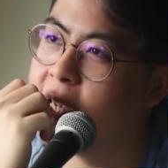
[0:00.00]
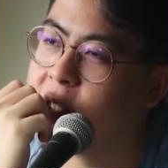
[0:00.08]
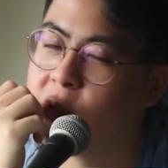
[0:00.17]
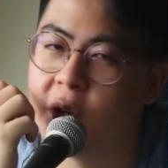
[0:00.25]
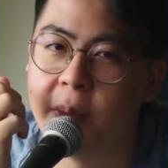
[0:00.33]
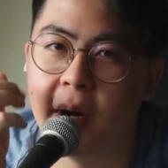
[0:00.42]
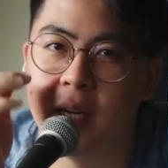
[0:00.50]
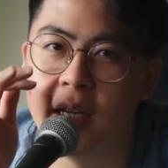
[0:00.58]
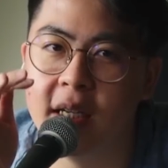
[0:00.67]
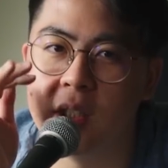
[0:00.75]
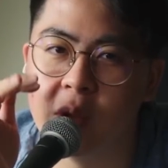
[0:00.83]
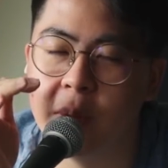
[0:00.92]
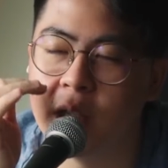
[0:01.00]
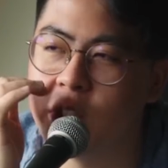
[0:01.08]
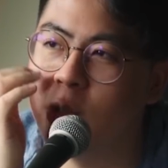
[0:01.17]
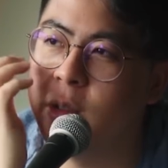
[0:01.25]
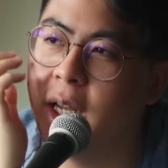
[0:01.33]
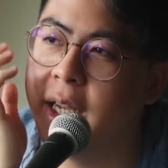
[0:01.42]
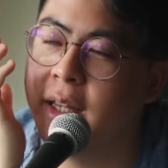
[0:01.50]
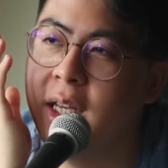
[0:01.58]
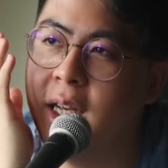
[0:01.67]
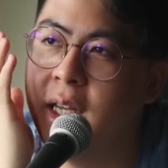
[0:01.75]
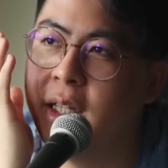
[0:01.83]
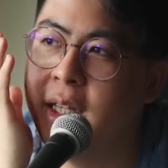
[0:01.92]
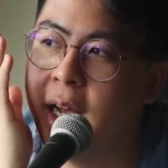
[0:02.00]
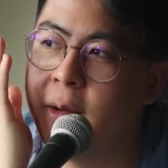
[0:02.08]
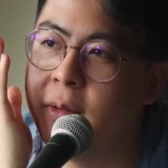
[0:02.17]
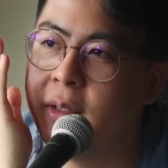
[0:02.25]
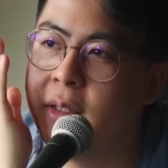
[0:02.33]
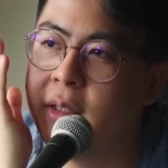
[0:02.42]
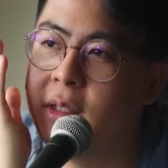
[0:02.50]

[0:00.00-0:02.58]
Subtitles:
and throwing money at it so much. So like that.